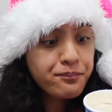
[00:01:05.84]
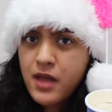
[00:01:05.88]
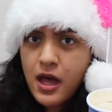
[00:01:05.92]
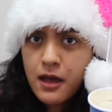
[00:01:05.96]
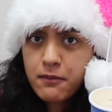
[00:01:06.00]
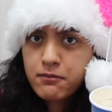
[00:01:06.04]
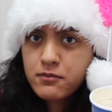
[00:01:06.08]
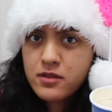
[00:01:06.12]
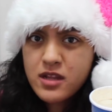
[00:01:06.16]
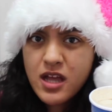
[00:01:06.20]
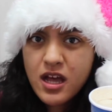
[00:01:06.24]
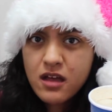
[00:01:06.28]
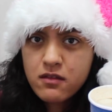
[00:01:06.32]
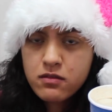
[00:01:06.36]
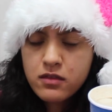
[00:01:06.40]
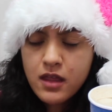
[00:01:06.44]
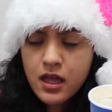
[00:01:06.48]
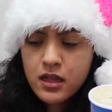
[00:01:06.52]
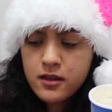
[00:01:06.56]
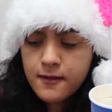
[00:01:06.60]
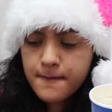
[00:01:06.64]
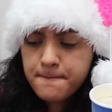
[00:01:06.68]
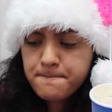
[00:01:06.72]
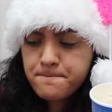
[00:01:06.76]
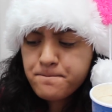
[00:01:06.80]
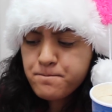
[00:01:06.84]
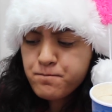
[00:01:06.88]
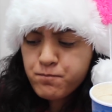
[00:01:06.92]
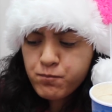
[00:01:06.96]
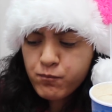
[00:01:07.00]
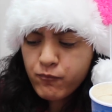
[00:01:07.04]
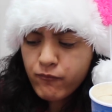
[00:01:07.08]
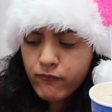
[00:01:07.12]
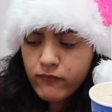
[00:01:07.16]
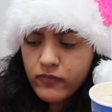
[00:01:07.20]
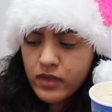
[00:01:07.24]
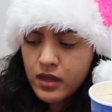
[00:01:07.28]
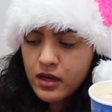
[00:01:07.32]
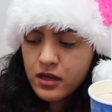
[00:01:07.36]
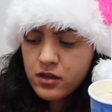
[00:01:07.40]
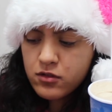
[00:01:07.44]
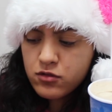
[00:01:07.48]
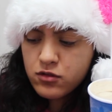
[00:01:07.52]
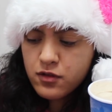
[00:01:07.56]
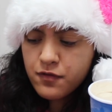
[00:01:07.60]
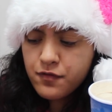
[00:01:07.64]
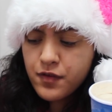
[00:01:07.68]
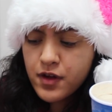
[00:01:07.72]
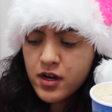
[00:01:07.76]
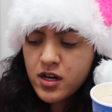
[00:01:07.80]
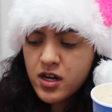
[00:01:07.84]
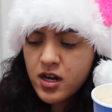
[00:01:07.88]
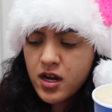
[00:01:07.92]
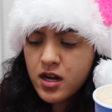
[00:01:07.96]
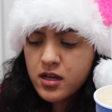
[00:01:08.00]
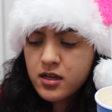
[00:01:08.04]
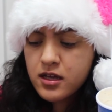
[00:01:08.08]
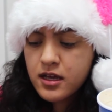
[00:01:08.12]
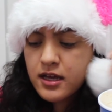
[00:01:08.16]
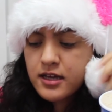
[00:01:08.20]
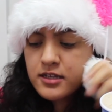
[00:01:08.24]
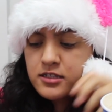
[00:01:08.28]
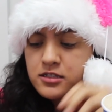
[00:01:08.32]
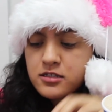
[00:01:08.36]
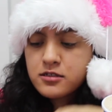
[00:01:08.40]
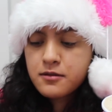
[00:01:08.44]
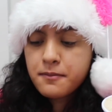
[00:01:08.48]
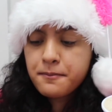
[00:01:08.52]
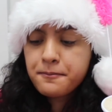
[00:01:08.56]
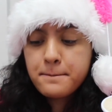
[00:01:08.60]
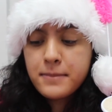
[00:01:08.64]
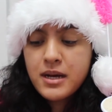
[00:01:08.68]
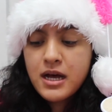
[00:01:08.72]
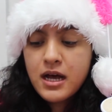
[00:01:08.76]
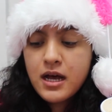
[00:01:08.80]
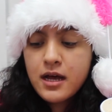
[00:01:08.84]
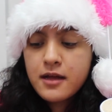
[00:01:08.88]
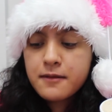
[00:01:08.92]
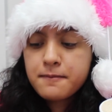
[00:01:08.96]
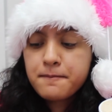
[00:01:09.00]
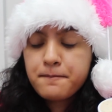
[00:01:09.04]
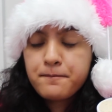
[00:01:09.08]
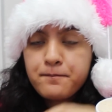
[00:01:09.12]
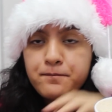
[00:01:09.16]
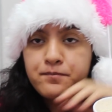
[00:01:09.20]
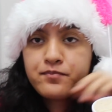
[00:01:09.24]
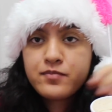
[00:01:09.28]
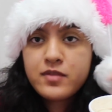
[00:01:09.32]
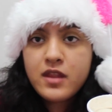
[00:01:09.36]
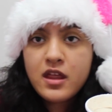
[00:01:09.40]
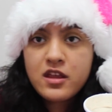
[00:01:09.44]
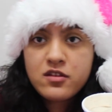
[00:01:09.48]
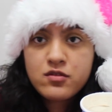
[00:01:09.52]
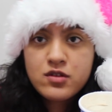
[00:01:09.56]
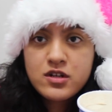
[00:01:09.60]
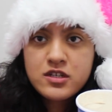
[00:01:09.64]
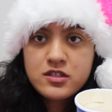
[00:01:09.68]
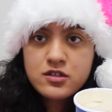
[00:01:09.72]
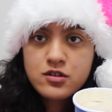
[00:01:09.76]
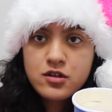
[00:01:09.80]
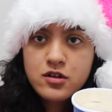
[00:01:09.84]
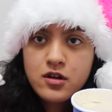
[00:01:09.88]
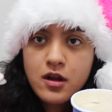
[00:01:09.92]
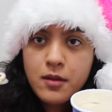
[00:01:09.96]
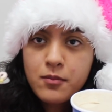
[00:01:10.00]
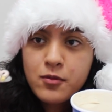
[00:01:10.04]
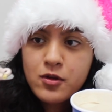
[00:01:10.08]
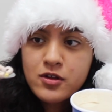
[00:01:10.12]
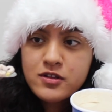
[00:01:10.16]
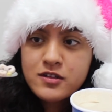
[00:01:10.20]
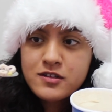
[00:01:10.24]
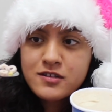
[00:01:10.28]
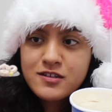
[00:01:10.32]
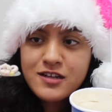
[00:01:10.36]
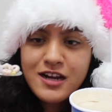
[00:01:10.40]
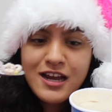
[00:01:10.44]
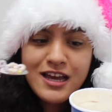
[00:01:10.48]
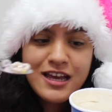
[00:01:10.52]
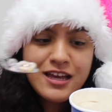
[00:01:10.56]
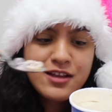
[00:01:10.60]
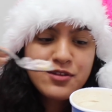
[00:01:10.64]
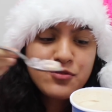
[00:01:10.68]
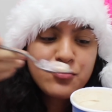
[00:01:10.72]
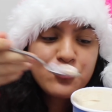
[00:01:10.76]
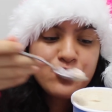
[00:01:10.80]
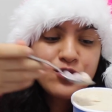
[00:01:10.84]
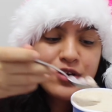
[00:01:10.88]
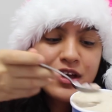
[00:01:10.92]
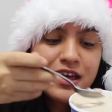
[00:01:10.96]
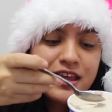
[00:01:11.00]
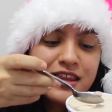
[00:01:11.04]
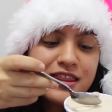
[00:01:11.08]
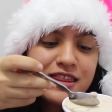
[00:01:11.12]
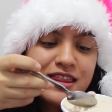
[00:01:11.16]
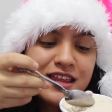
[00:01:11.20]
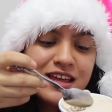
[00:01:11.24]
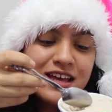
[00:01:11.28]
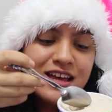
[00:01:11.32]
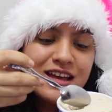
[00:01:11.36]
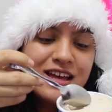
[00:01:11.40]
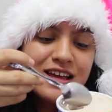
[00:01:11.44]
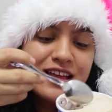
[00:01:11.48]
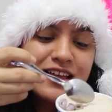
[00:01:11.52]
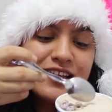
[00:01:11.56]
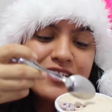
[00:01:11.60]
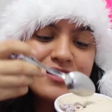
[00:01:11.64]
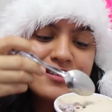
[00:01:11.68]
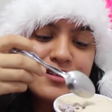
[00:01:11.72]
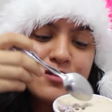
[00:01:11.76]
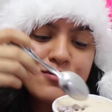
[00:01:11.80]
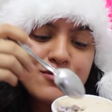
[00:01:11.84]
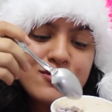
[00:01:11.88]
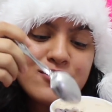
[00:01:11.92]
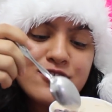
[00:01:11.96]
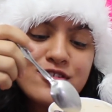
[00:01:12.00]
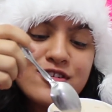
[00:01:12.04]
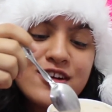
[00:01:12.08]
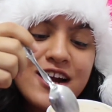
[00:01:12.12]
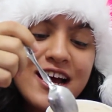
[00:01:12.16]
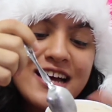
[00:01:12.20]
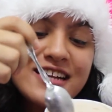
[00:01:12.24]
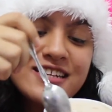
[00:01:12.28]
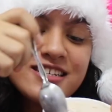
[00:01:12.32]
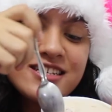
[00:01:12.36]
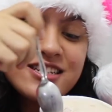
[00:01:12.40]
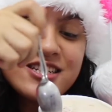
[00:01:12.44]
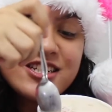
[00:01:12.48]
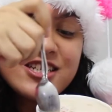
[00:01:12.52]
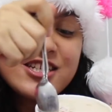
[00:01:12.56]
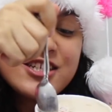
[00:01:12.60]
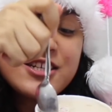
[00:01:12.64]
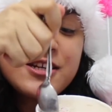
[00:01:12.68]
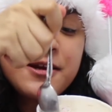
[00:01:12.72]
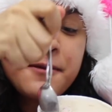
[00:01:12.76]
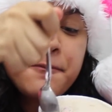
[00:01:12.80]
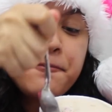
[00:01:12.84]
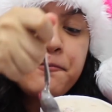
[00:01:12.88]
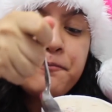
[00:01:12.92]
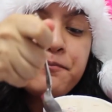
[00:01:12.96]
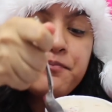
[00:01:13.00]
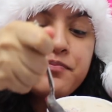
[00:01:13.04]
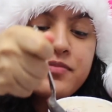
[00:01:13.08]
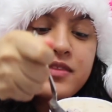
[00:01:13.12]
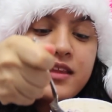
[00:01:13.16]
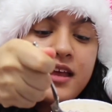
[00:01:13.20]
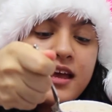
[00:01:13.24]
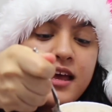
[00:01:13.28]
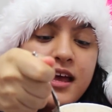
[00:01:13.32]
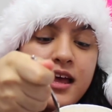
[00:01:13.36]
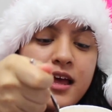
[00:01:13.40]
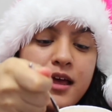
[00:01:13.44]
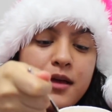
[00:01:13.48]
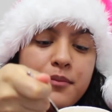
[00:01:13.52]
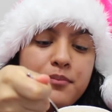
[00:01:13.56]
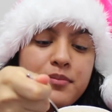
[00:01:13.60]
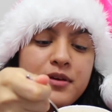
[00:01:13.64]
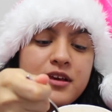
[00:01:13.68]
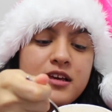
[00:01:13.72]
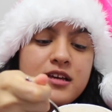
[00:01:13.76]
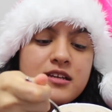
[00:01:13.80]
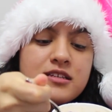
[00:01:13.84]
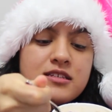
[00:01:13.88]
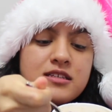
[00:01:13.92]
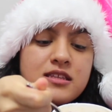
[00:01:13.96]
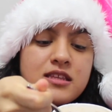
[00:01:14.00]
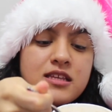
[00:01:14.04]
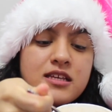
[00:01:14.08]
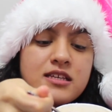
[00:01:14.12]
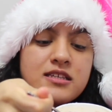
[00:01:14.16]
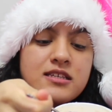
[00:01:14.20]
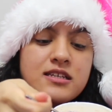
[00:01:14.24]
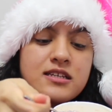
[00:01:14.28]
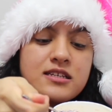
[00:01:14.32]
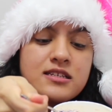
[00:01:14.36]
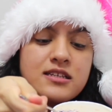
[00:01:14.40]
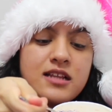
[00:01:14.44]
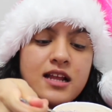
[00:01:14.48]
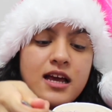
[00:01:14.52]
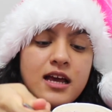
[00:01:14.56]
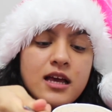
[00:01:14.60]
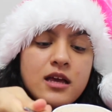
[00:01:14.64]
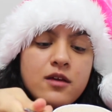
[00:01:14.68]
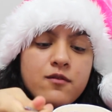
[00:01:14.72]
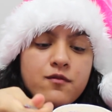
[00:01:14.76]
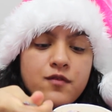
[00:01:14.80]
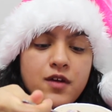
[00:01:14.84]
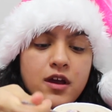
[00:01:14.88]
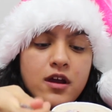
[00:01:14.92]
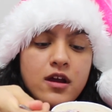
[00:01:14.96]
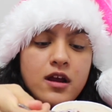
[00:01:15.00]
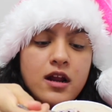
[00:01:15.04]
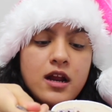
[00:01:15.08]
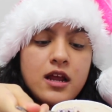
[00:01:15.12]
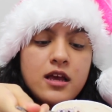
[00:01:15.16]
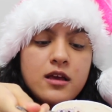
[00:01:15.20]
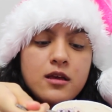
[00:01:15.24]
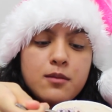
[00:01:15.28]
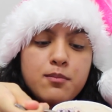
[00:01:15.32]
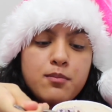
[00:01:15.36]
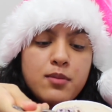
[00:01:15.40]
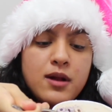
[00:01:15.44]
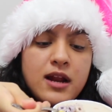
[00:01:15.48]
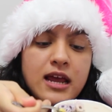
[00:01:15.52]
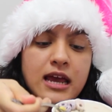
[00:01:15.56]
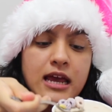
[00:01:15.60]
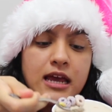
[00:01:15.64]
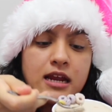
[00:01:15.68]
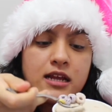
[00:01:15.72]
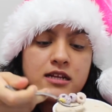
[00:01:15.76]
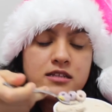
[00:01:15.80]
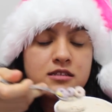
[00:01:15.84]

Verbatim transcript: I'm not that into vanilla, guys, but this one is good. I'm going to try it with some crunch because this is like very like plain.